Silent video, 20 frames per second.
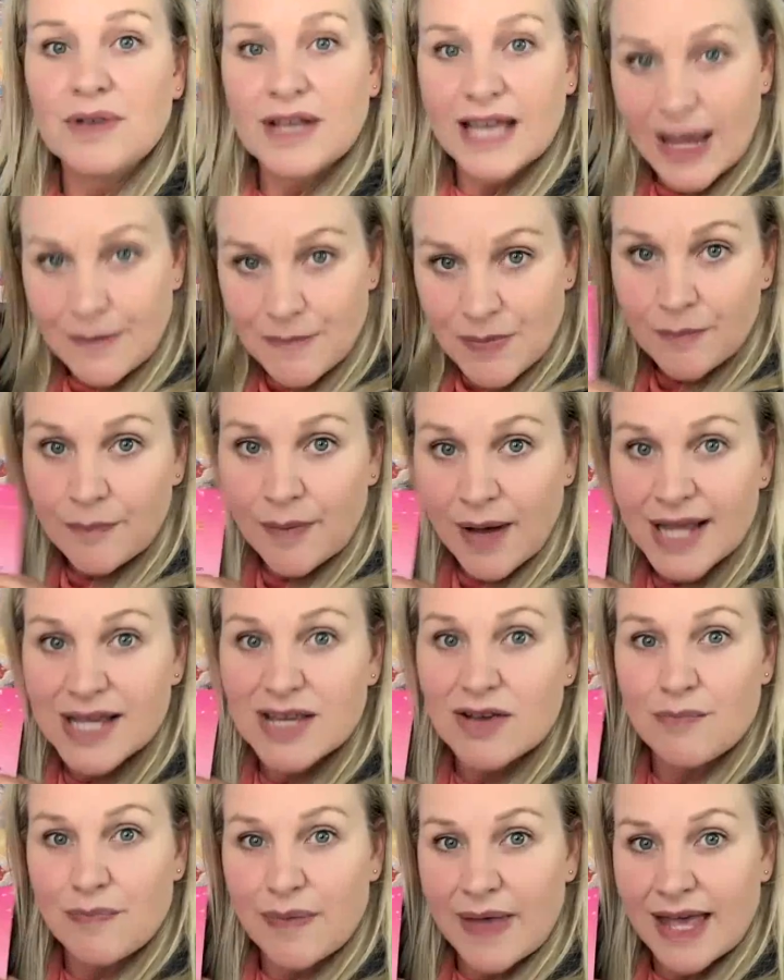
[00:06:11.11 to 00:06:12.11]
Keep it by
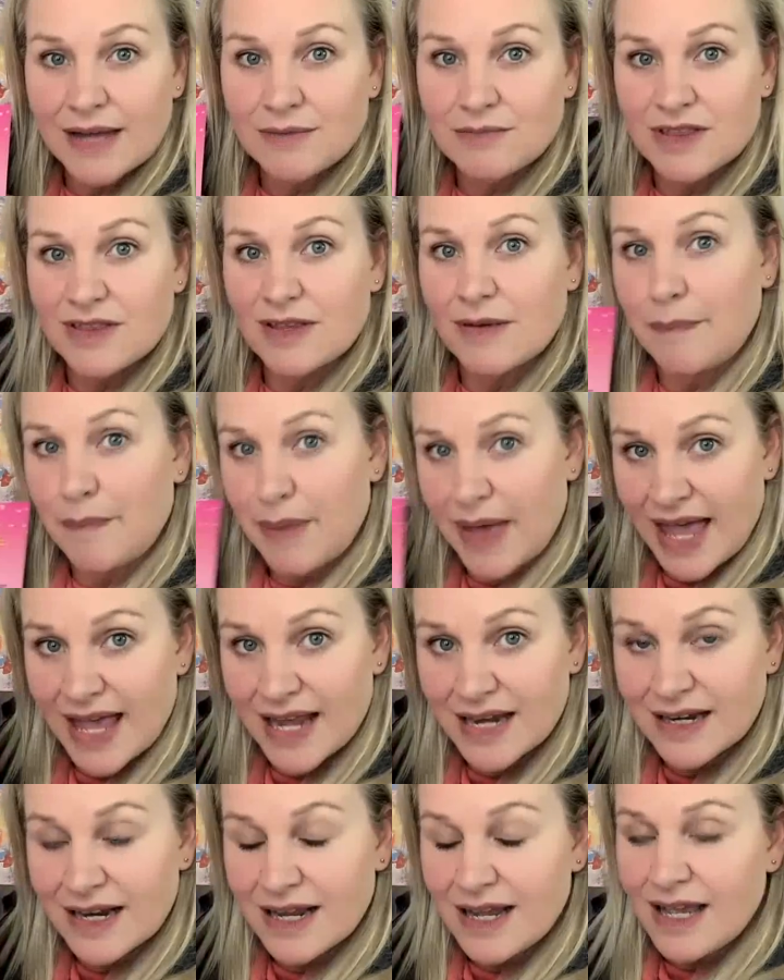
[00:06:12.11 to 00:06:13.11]
your bed with your
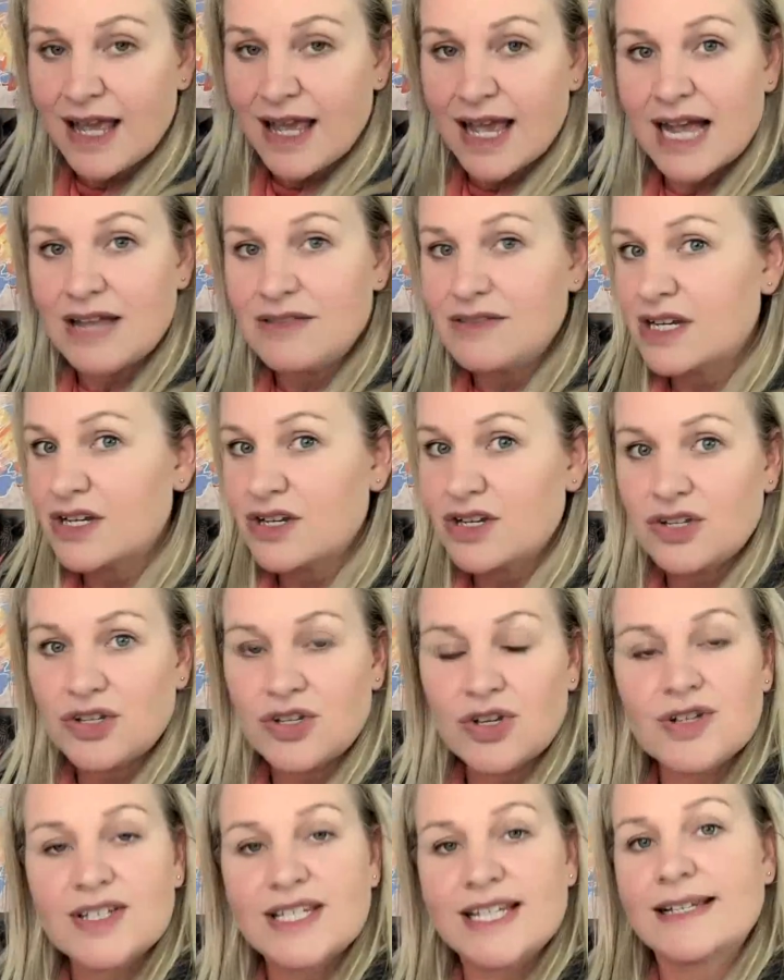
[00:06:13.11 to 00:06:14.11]
pen and then
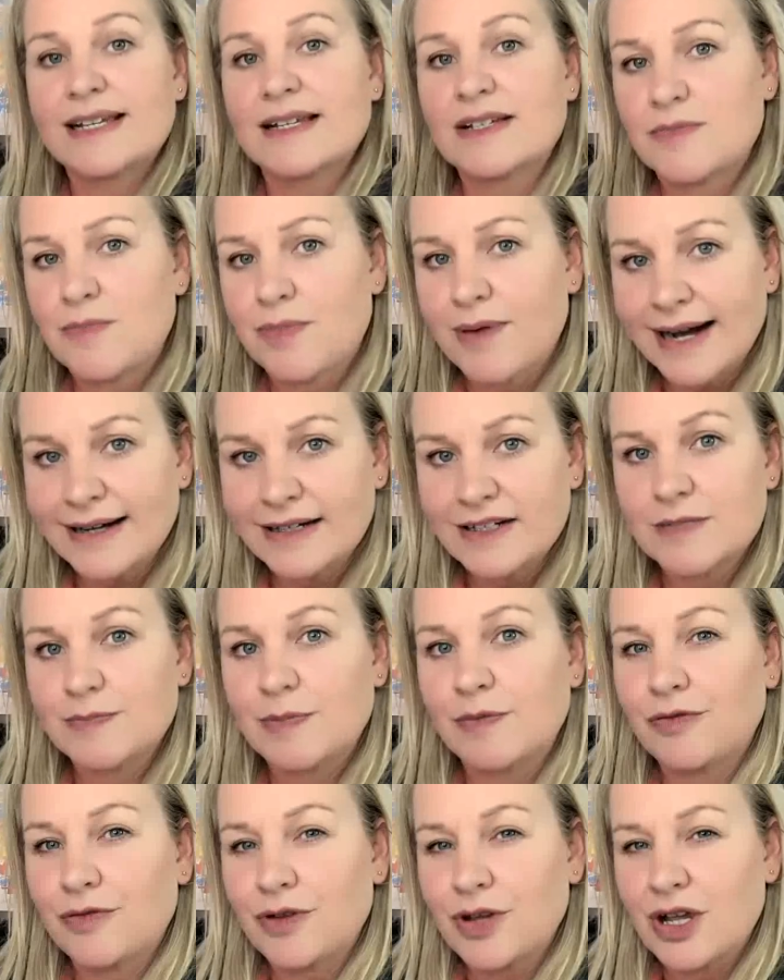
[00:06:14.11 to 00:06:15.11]
use this as your practice
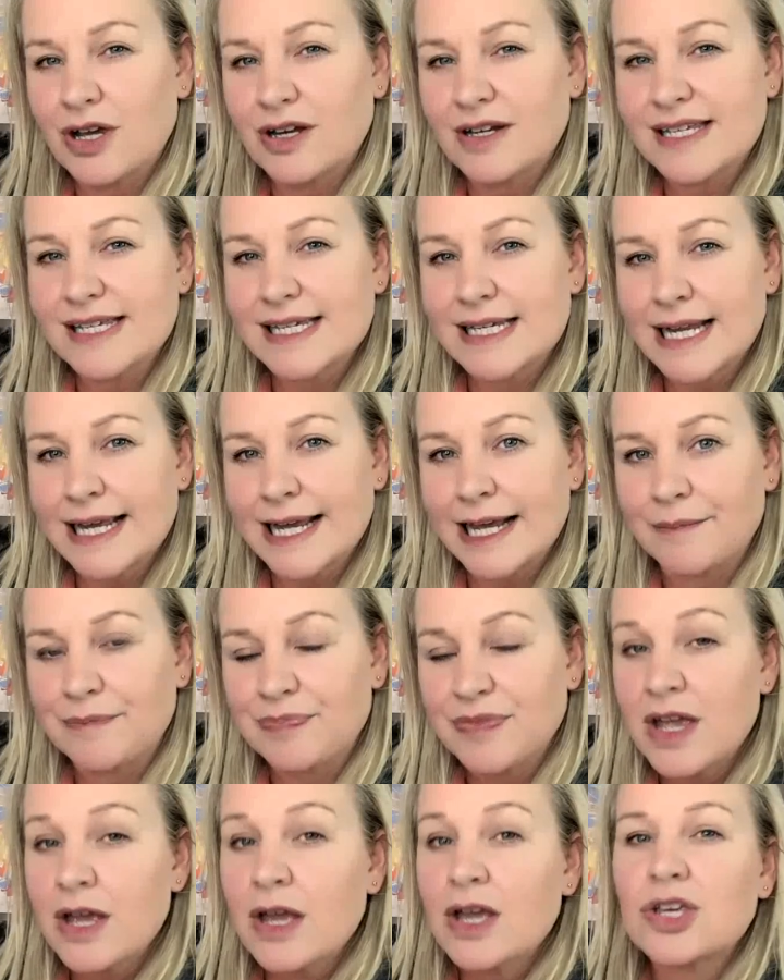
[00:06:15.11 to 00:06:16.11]
before you go to sleep,
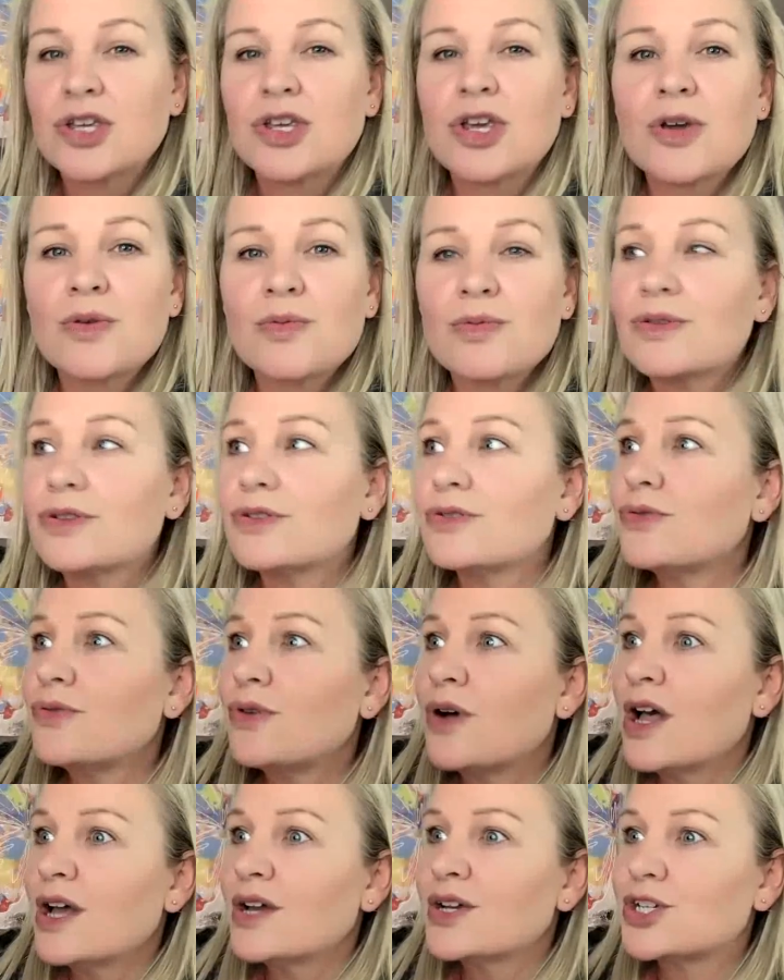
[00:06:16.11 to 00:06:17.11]
you will
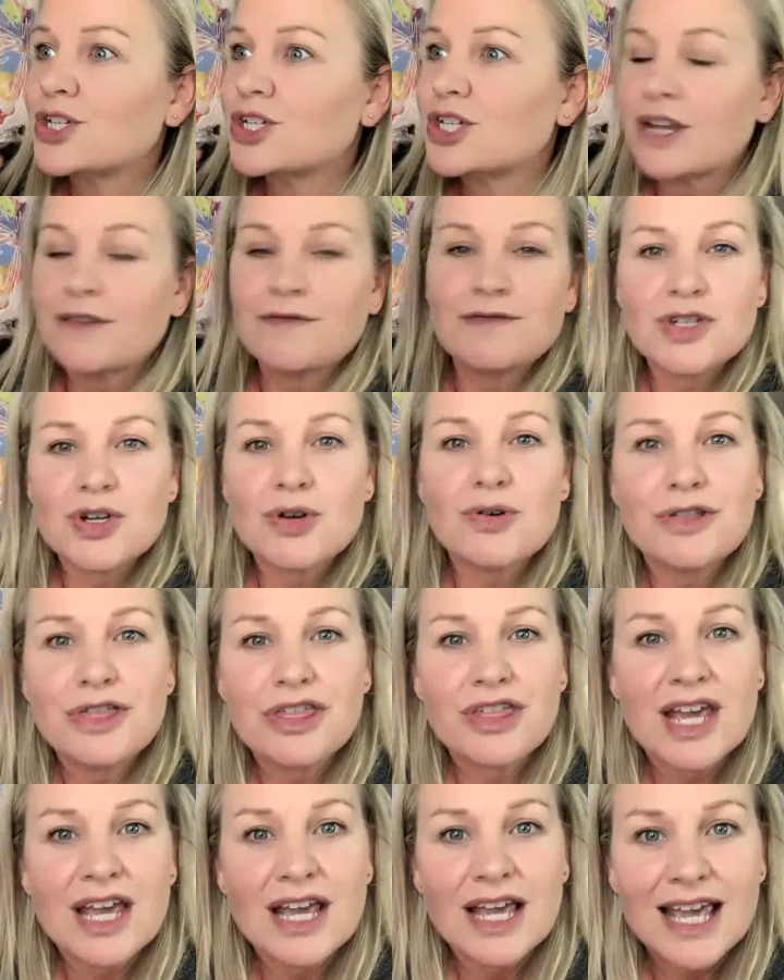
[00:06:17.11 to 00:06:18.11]
shift your
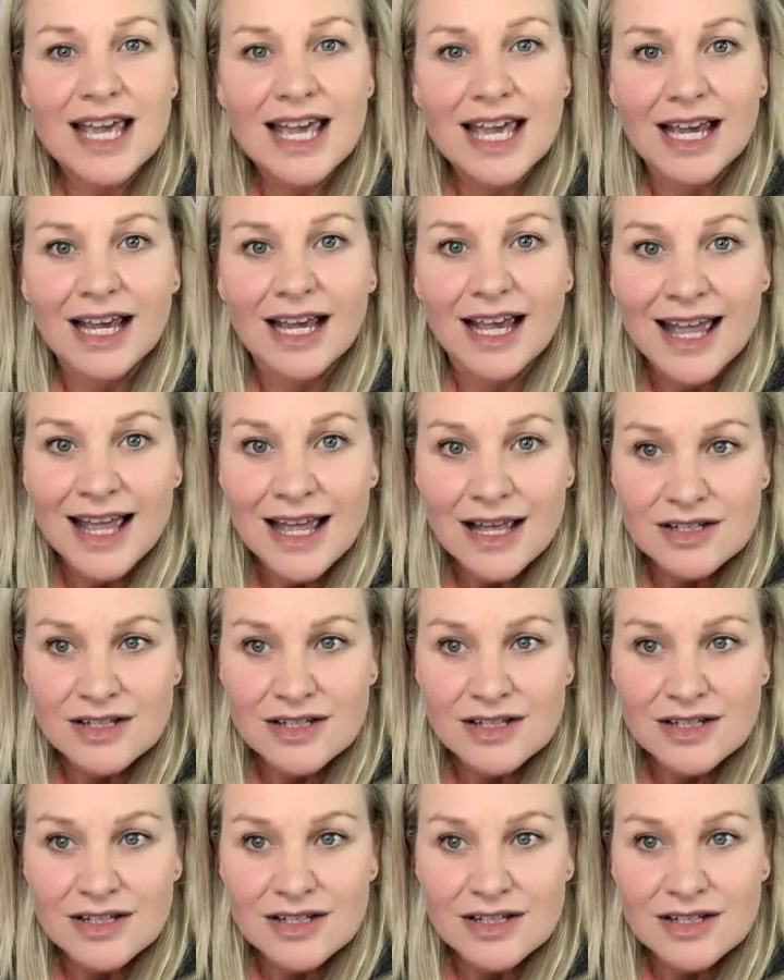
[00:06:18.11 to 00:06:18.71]
thinking.